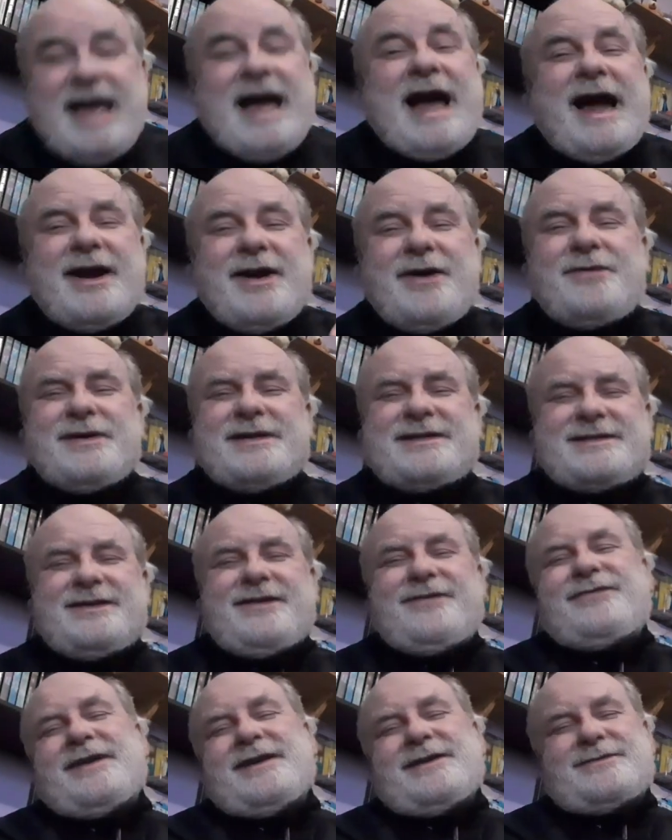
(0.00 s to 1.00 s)
I always
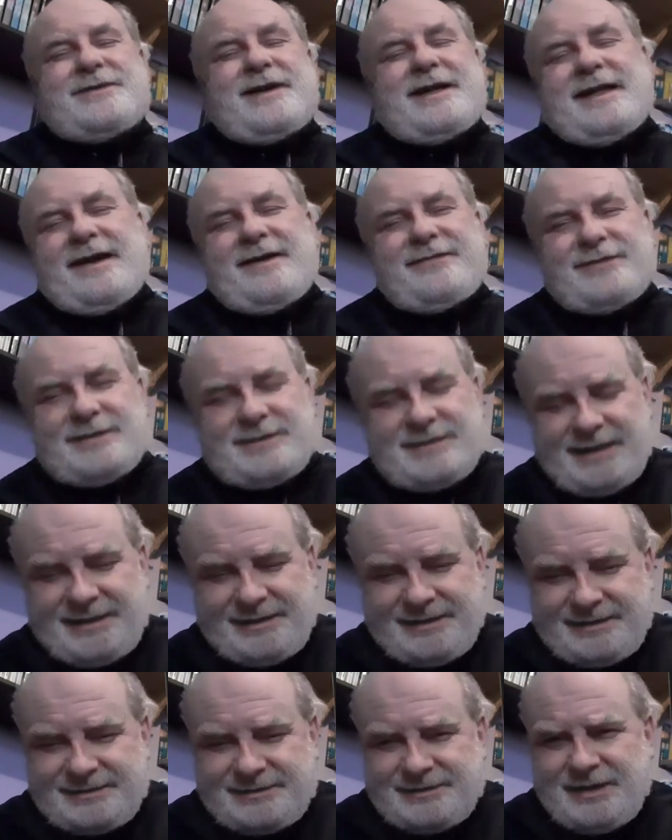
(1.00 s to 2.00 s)
love it as well, I have to say
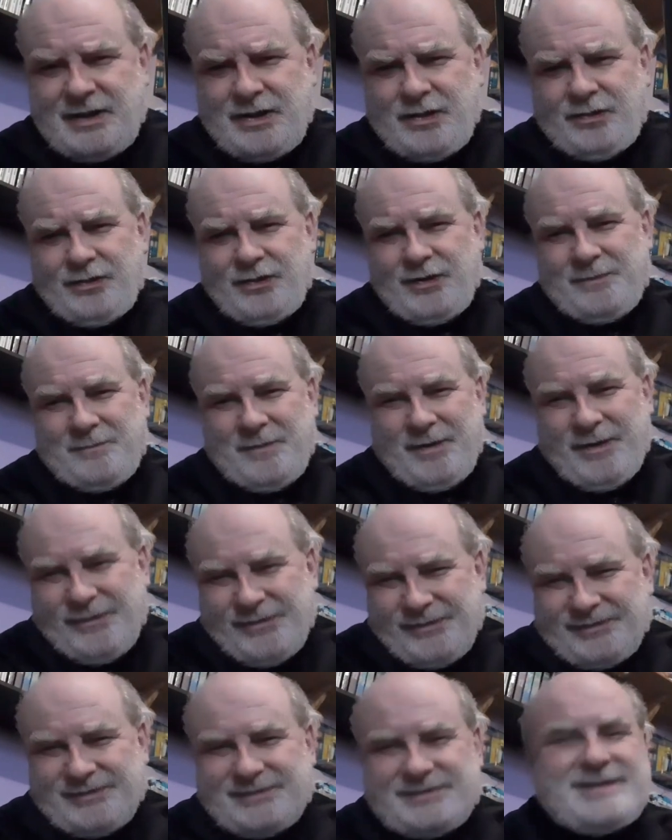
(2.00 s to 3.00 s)
this, the
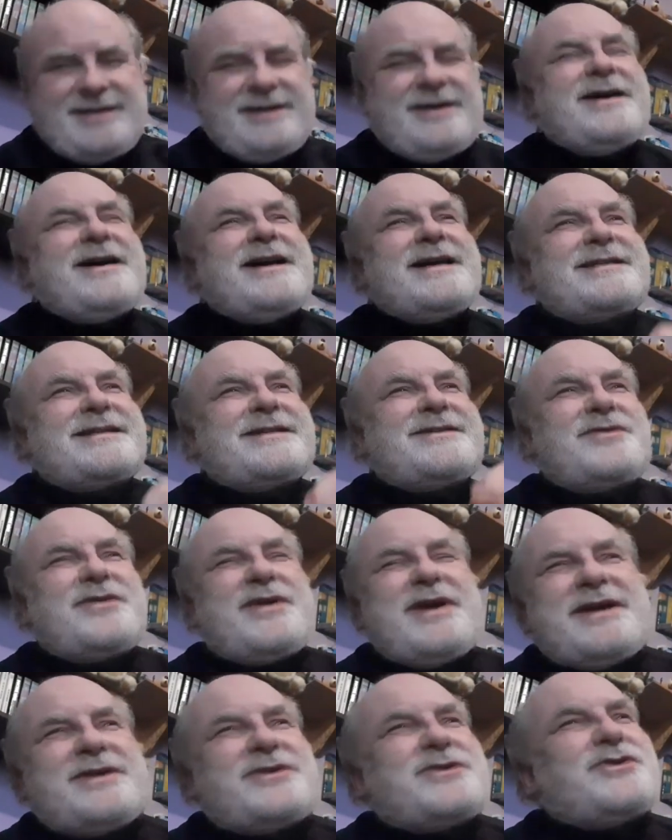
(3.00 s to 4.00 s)
monks, you know, it's a
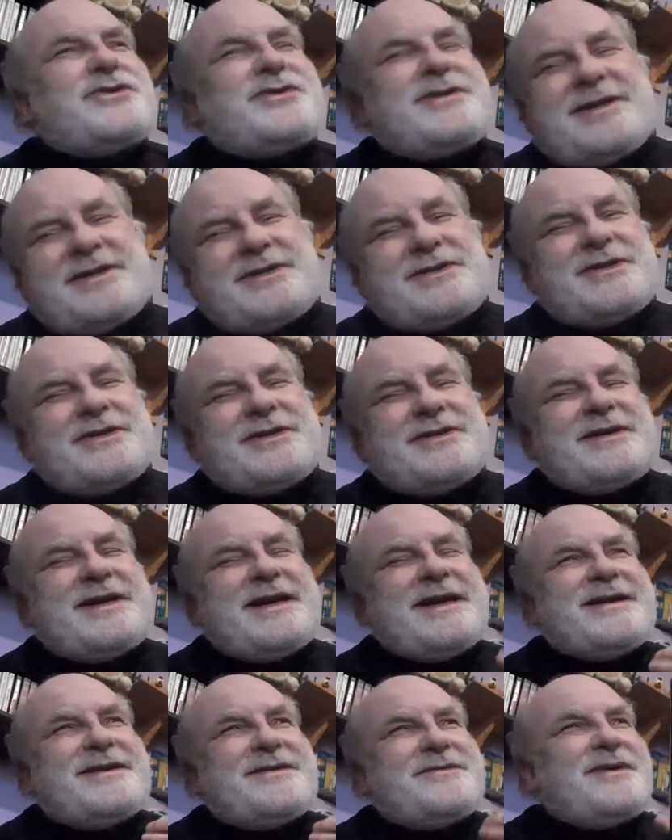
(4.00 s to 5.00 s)
great tradition
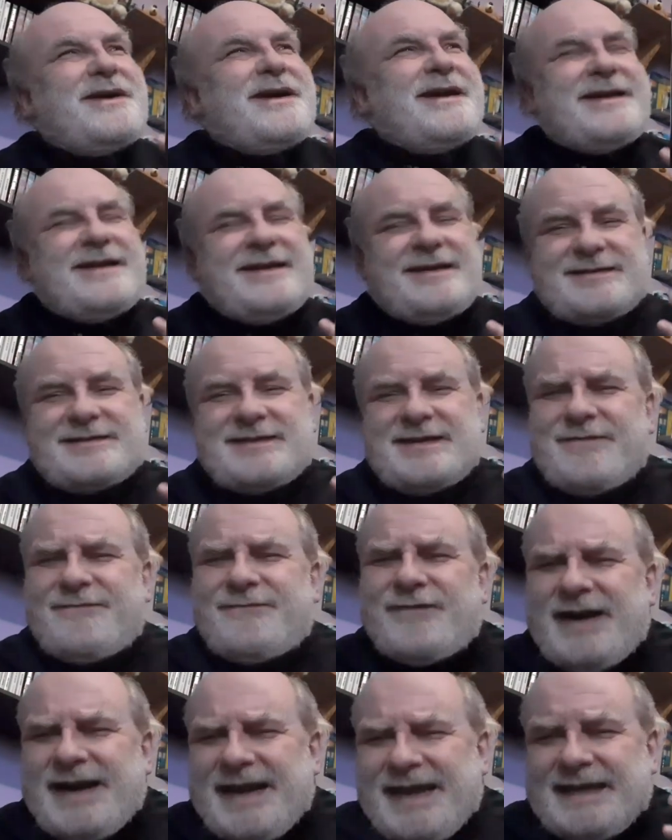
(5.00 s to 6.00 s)
in a way. It's a
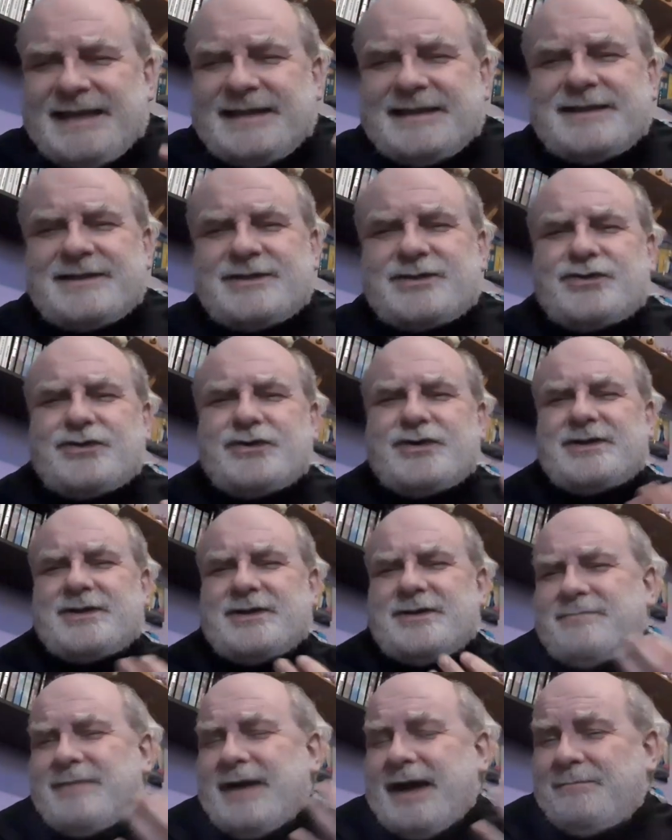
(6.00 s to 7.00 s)
very English
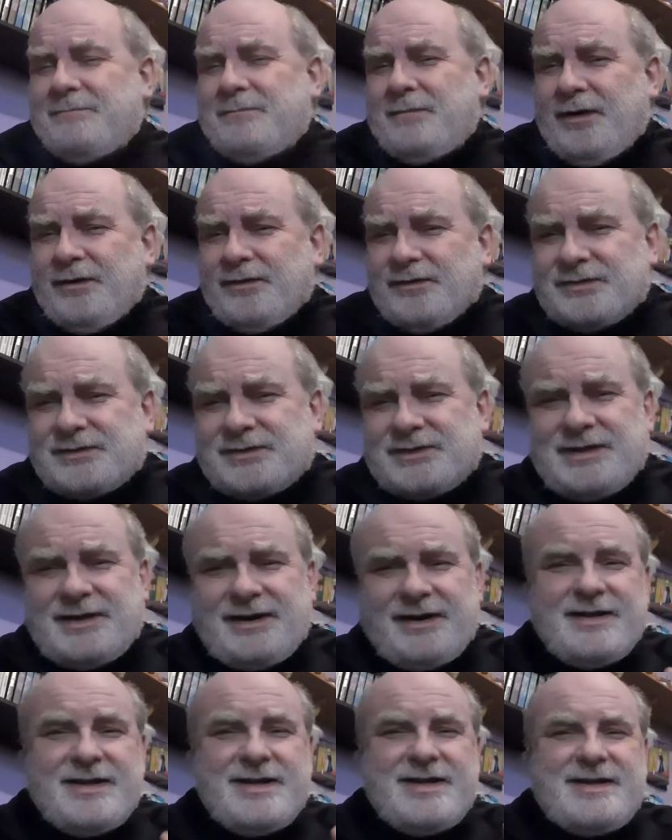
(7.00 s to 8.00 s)
tradition about monks, you
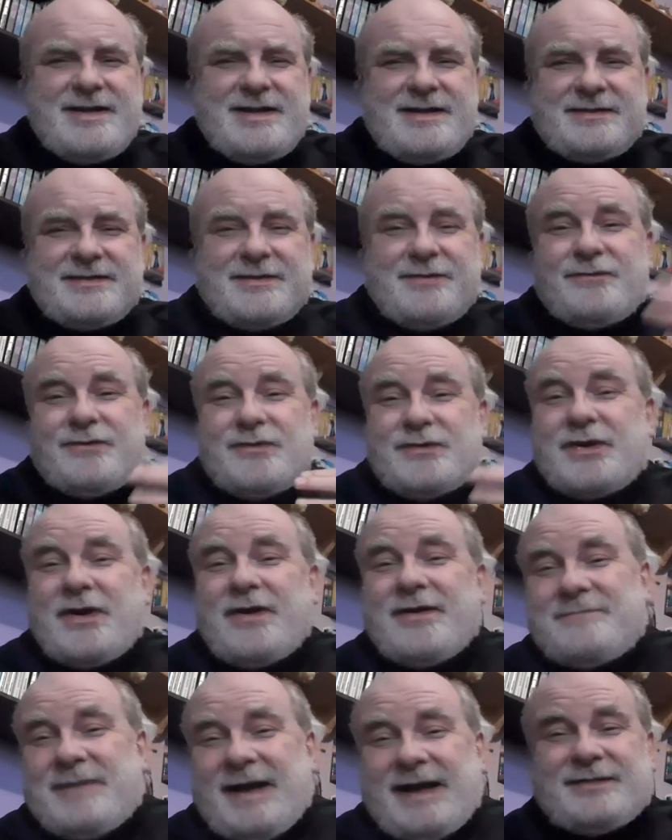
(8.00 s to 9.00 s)
know. The
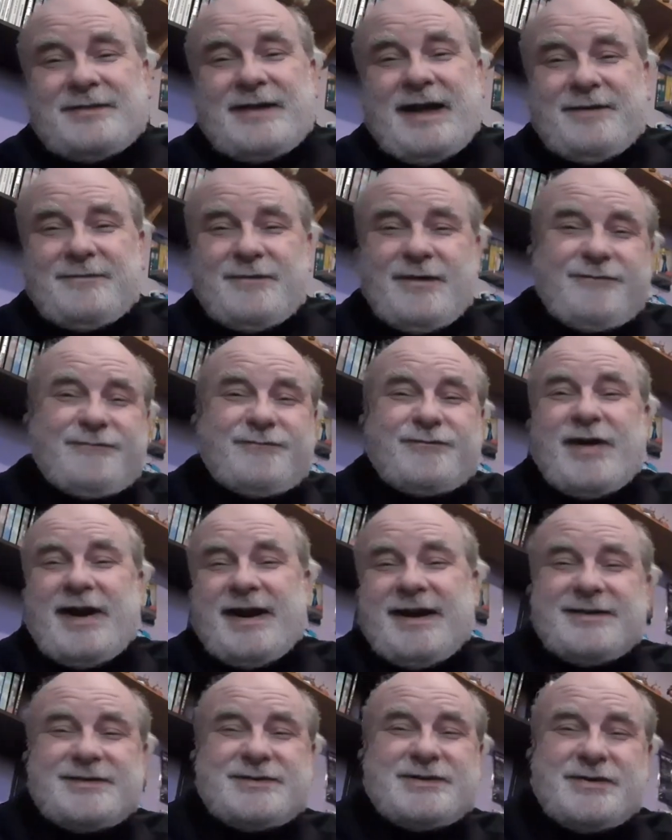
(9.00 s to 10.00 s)
going back like with
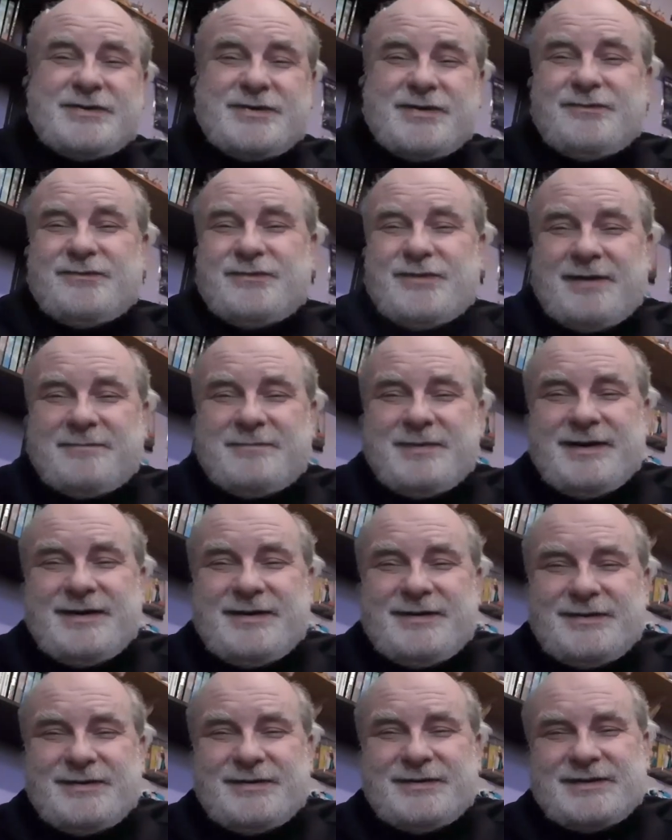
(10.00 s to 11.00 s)
Friar Tuck and Robin
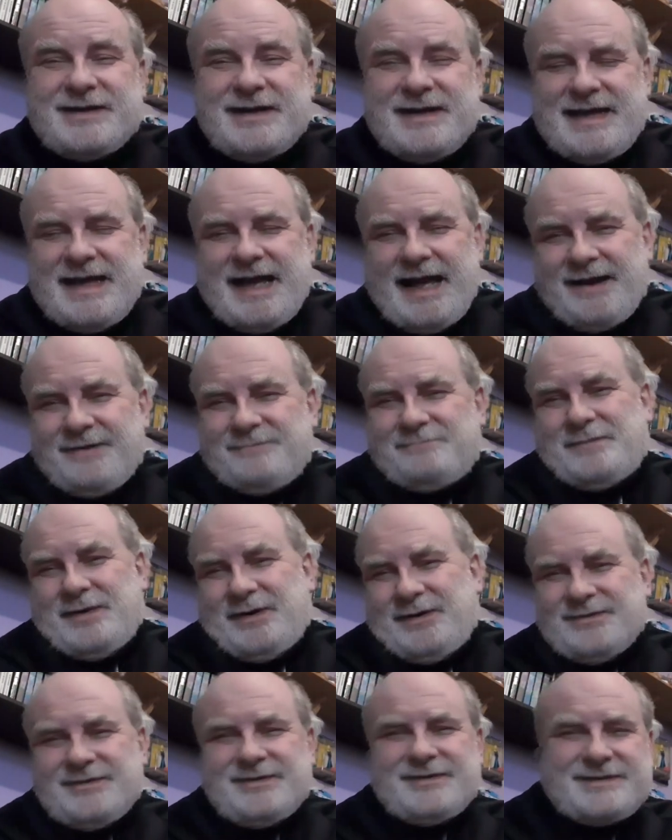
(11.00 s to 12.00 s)
Hood, our
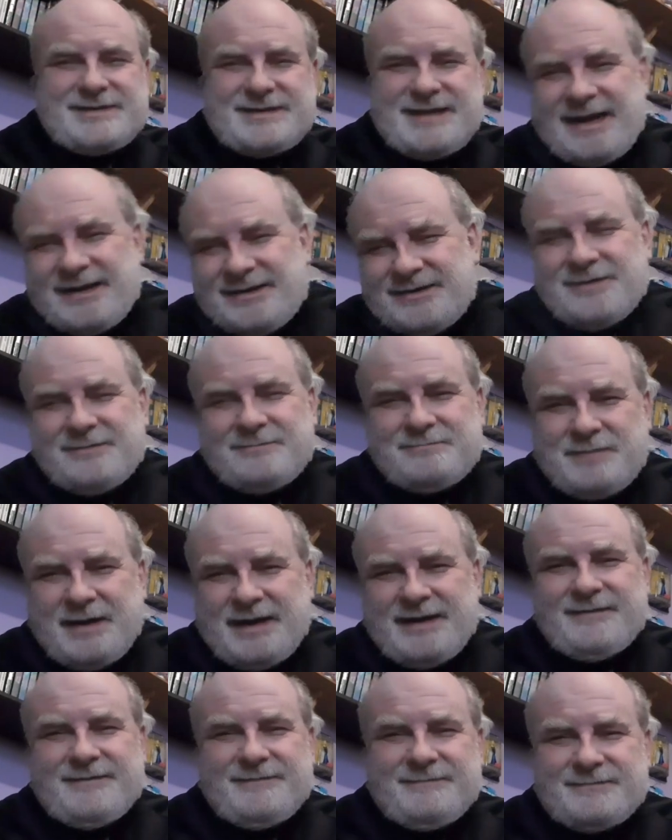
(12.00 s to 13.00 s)
monks end up
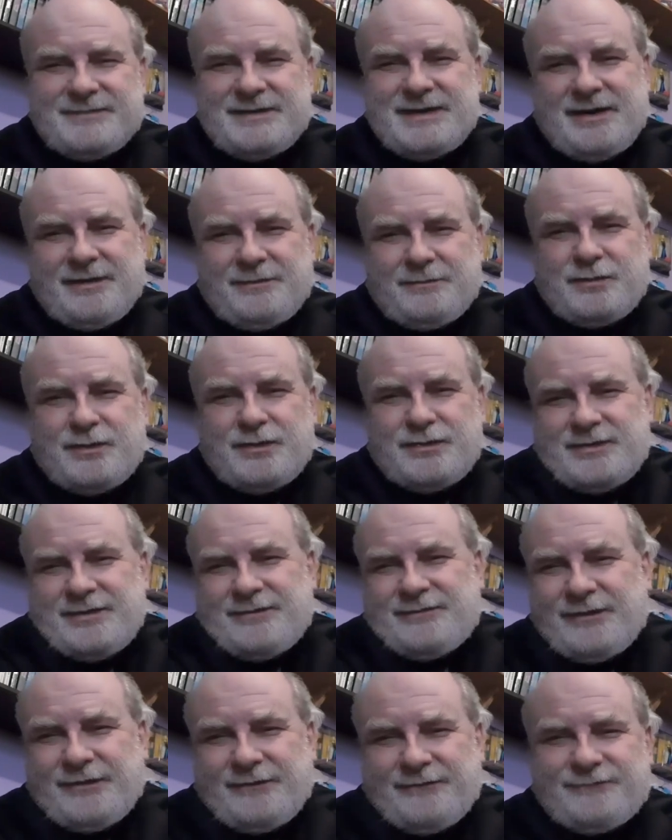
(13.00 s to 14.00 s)
being, you know,
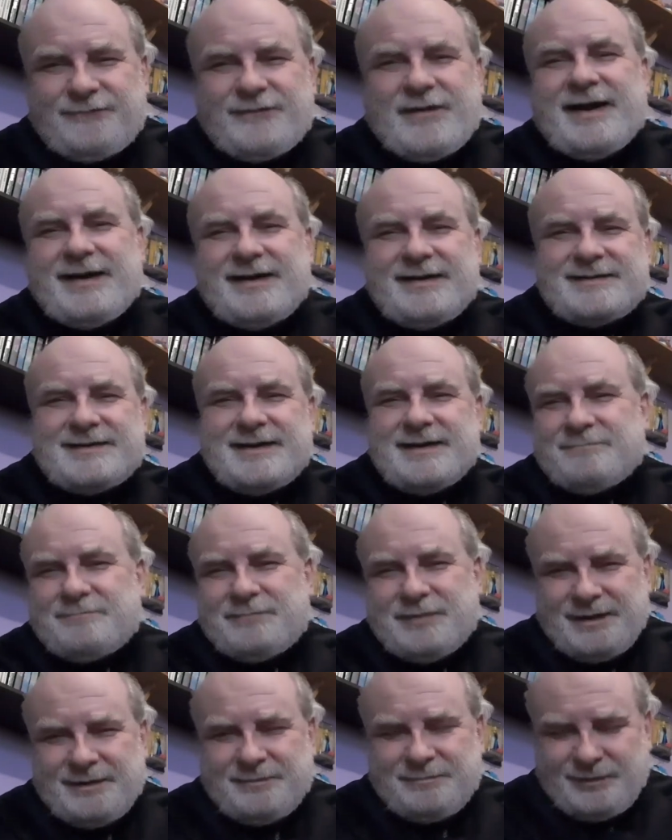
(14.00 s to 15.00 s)
wonderful fighting
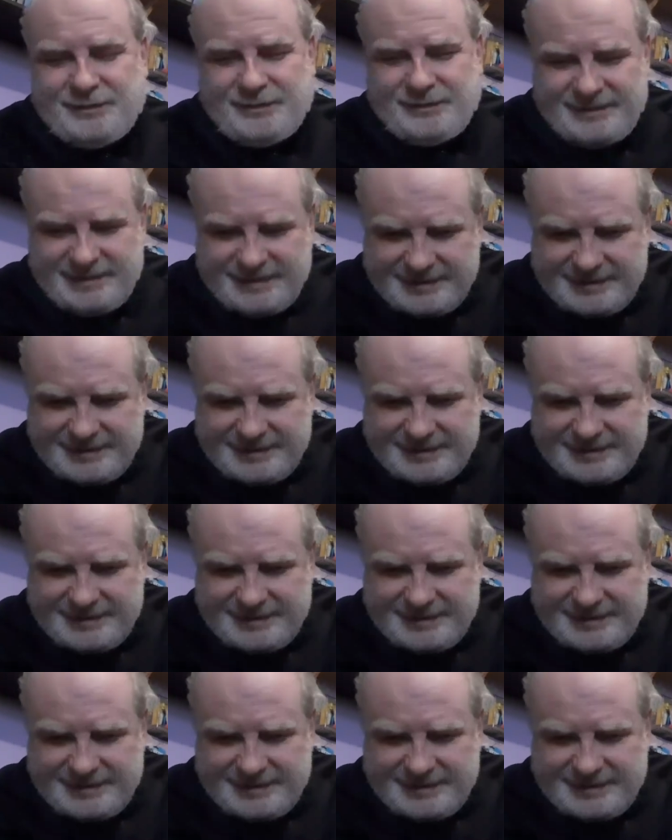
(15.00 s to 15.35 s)
people.